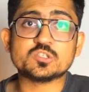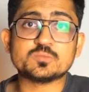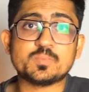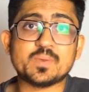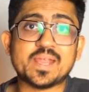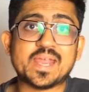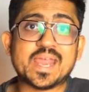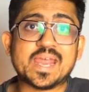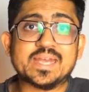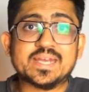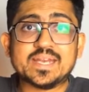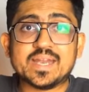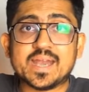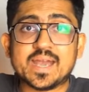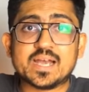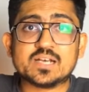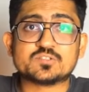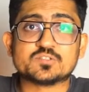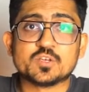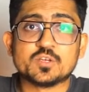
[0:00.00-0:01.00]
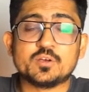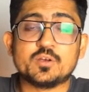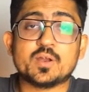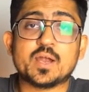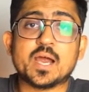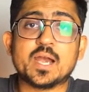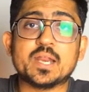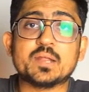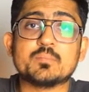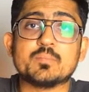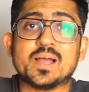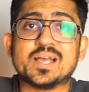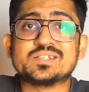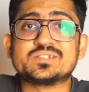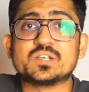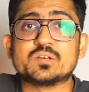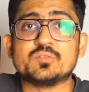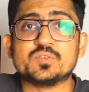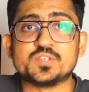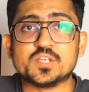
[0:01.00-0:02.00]
display any ads regarding my
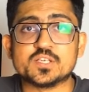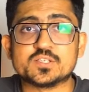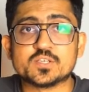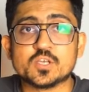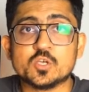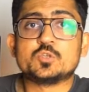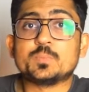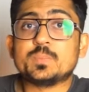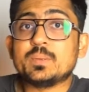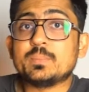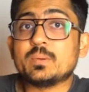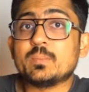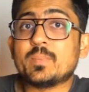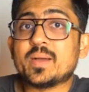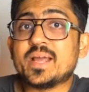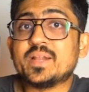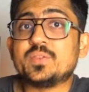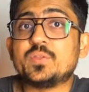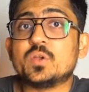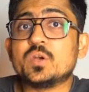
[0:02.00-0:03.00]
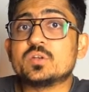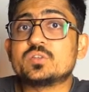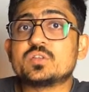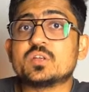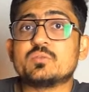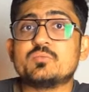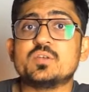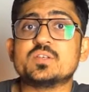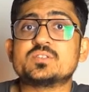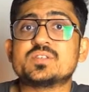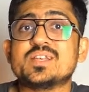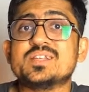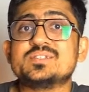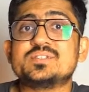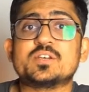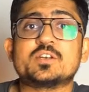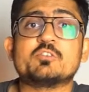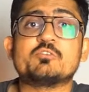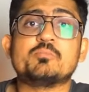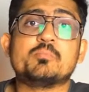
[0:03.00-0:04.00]
services. So people buy their service
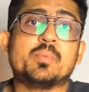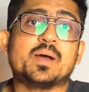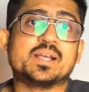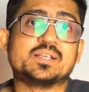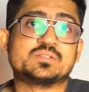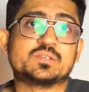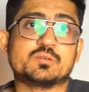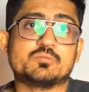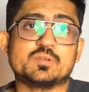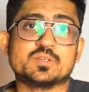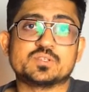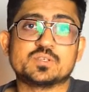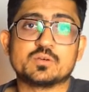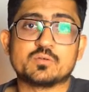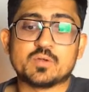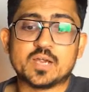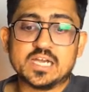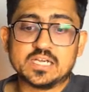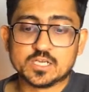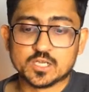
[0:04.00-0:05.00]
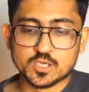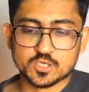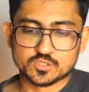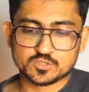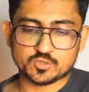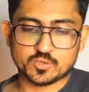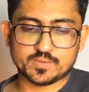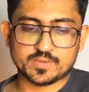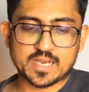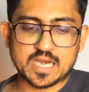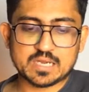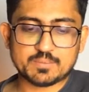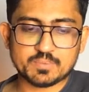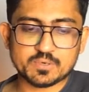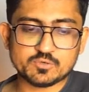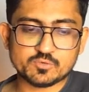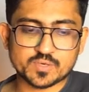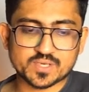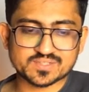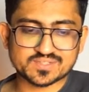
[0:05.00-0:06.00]
instead of my service, right? So on that
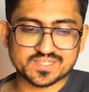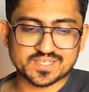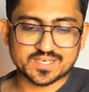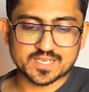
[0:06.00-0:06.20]
page, you can